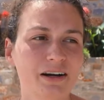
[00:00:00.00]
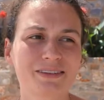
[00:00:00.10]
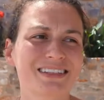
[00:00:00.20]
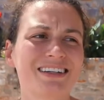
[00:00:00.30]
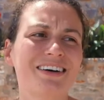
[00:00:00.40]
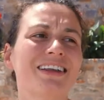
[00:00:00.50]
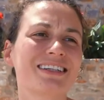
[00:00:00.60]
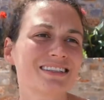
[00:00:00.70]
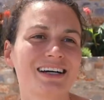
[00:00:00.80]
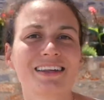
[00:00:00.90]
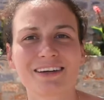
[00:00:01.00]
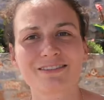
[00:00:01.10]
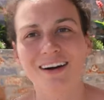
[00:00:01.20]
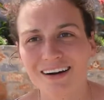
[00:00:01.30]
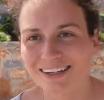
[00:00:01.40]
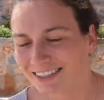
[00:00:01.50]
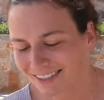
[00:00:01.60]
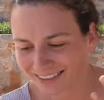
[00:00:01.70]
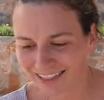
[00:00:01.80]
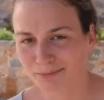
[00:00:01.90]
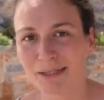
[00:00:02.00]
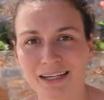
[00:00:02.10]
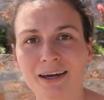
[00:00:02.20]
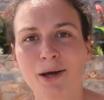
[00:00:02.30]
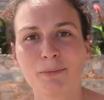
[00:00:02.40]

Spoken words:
I was like, no, there's nothing wrong. It's just like me.